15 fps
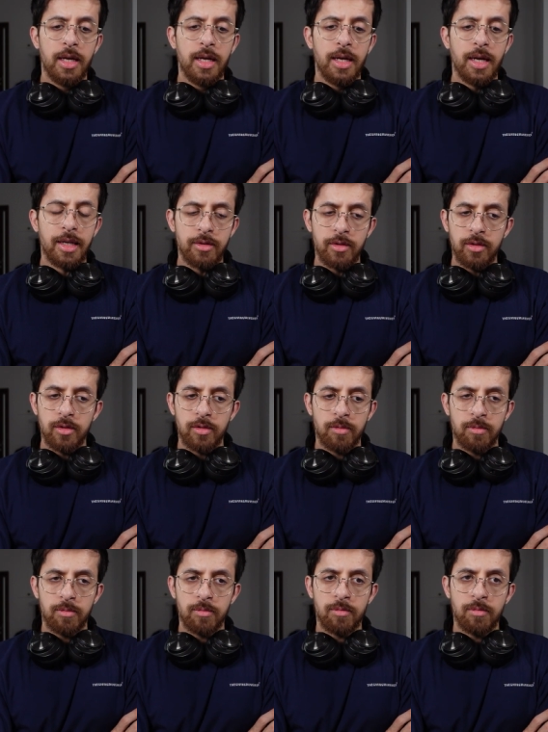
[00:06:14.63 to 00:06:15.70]
and
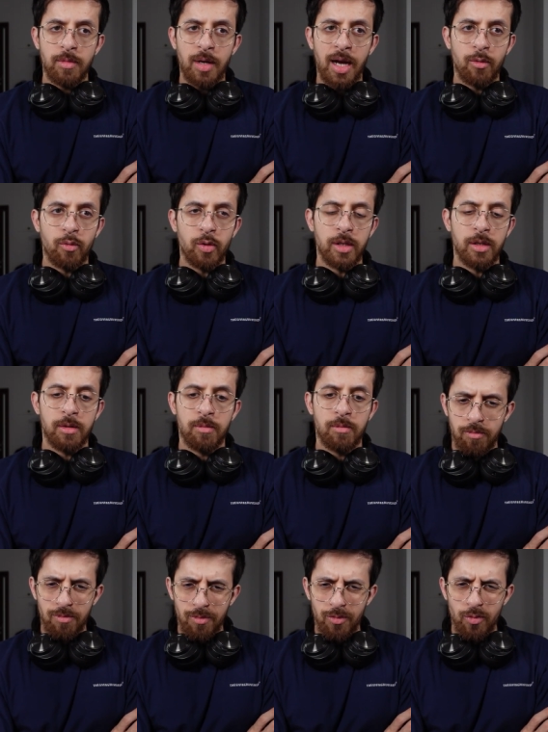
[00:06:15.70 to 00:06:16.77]
I will
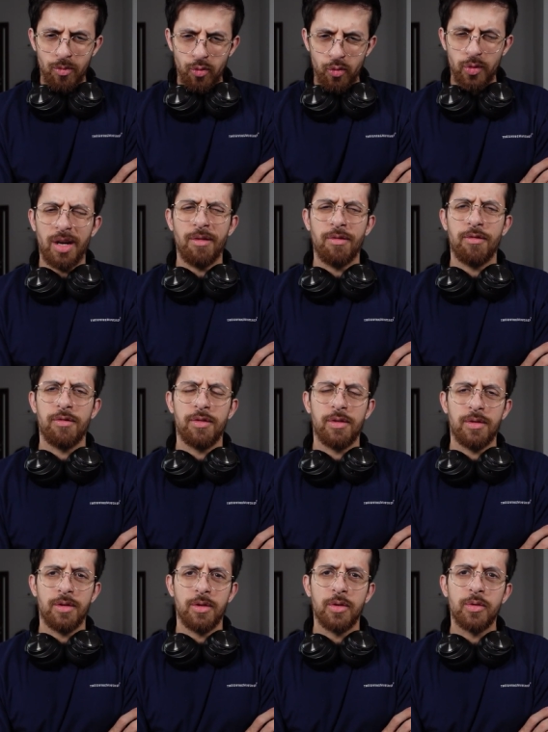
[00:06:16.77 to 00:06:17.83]

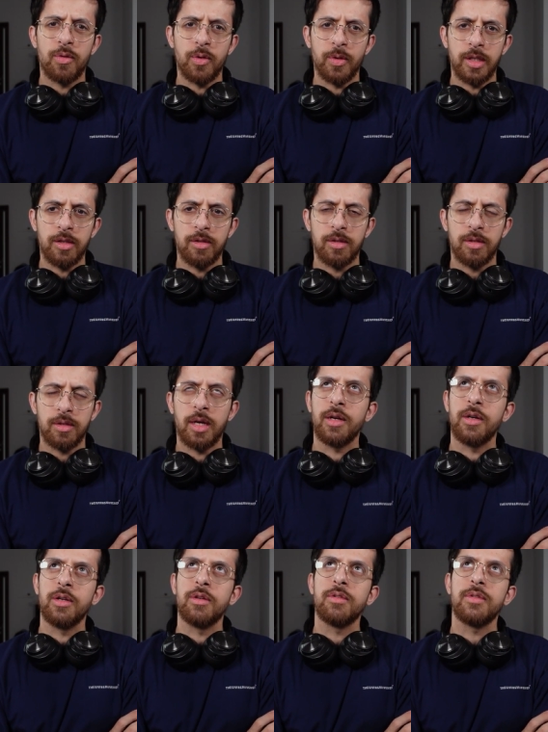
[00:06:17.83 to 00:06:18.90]
rough through it. I
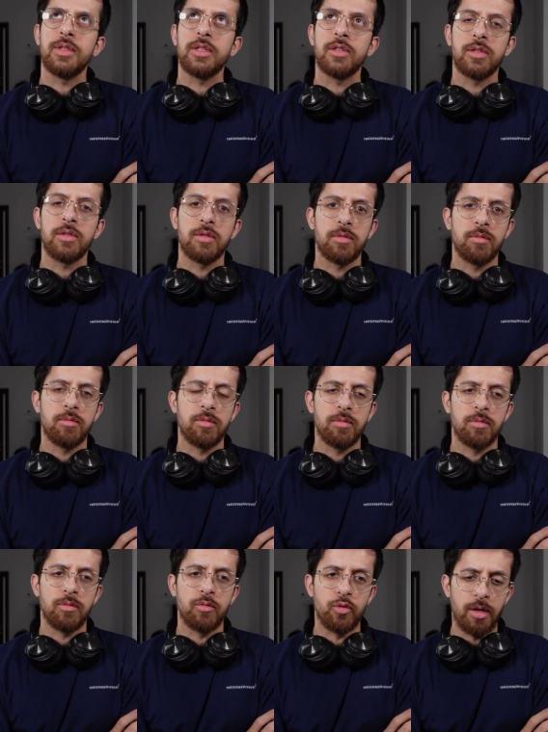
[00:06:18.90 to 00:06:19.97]
don't know if it's
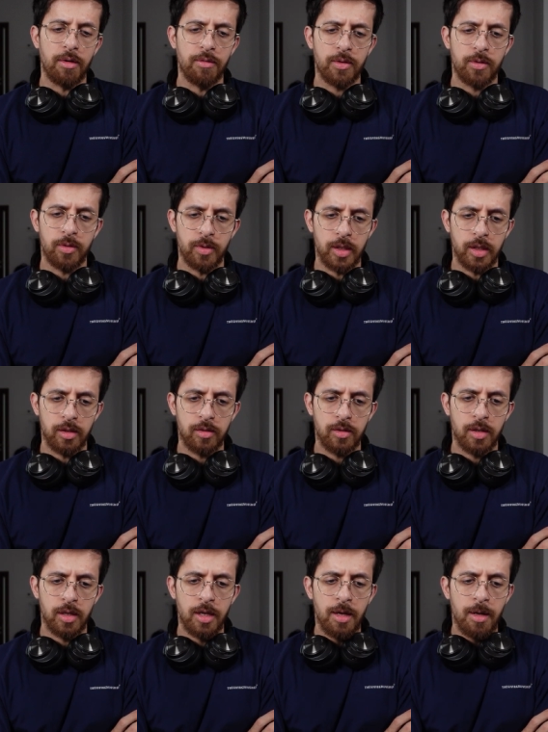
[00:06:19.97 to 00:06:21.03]
rough through
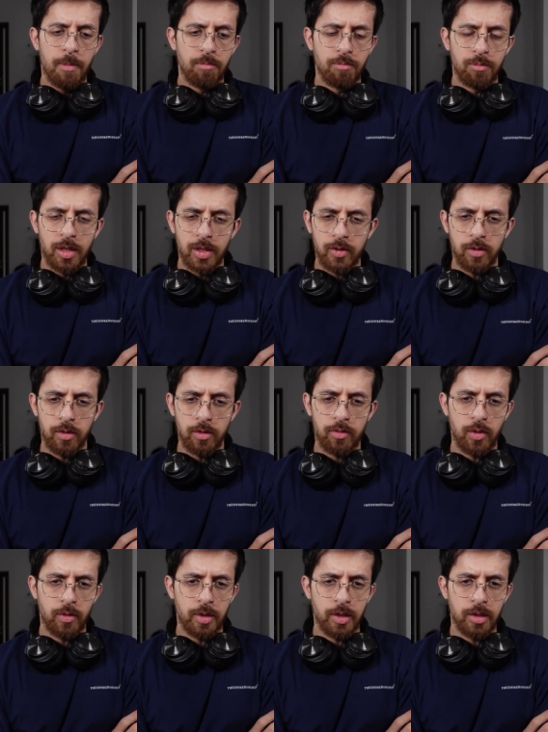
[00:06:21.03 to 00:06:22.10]
it muscle
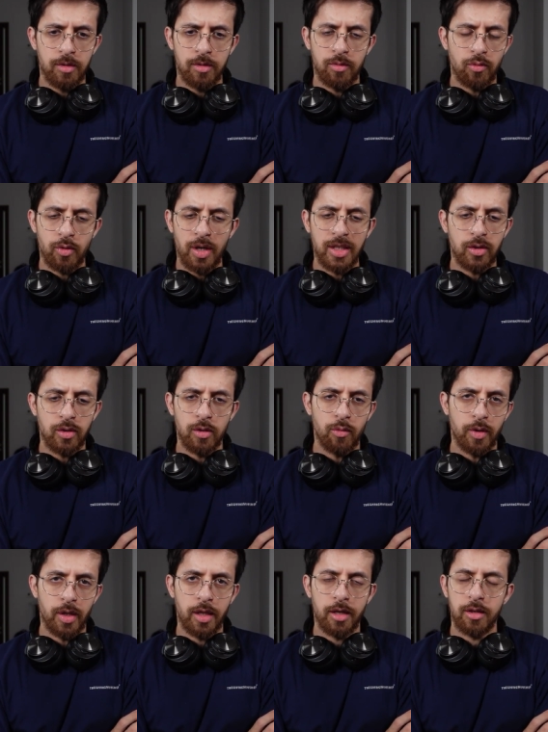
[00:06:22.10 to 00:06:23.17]
through it, wrestle
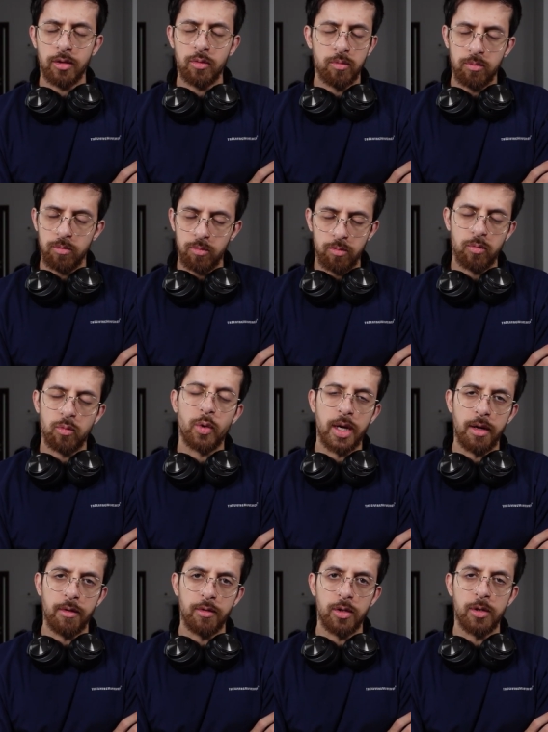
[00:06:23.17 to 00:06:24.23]
with it,
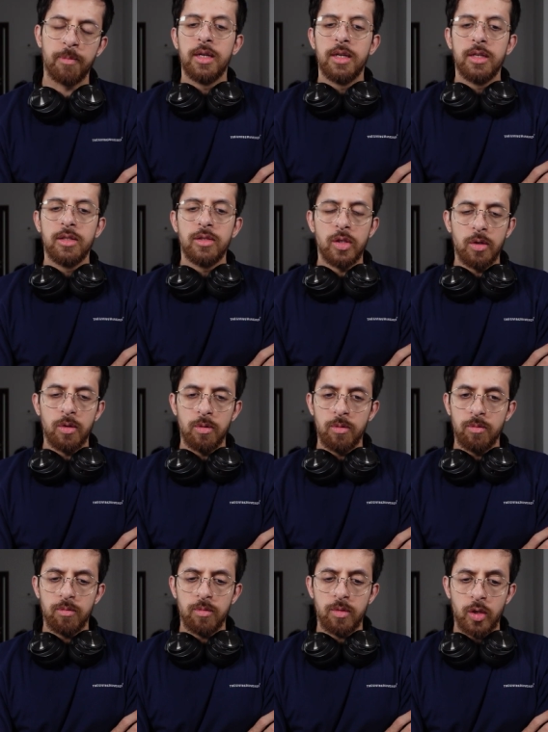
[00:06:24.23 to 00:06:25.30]
whatever.
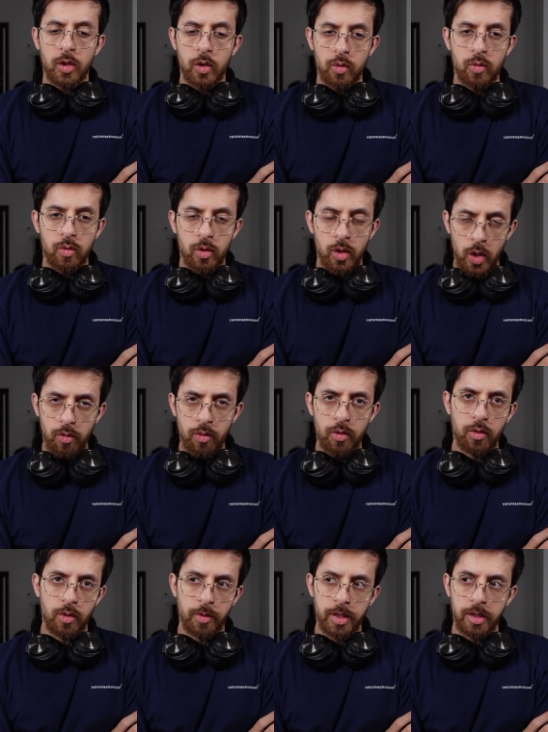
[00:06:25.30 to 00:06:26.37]
So you go
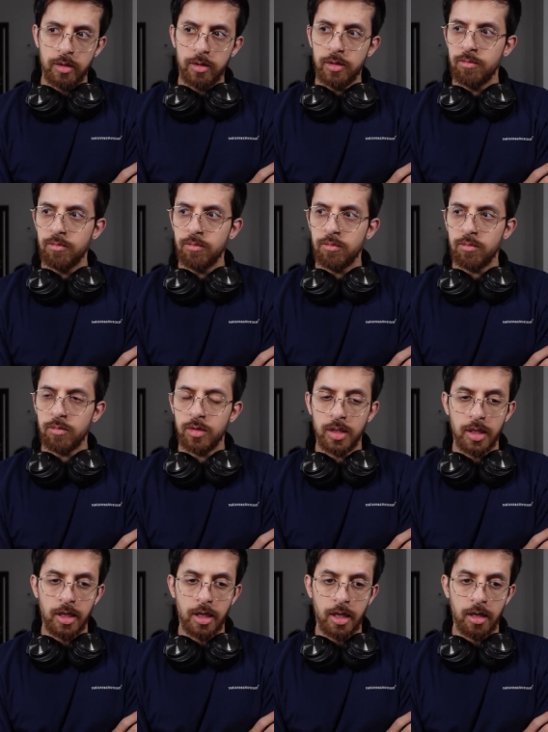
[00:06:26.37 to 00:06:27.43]
through it,
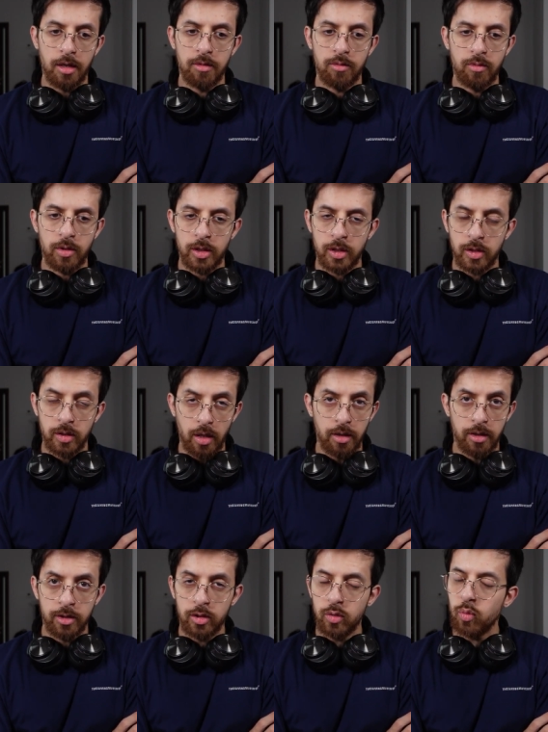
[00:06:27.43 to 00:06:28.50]
the
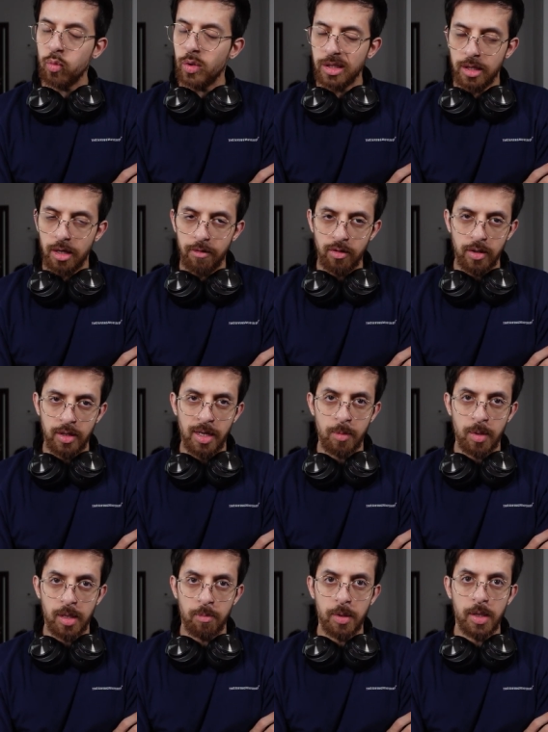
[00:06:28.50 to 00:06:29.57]
results, whatever they
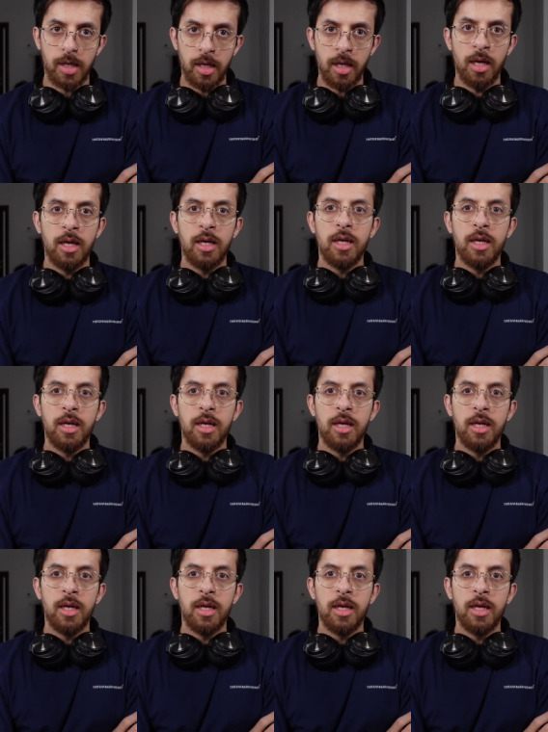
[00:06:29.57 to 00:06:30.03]
may be,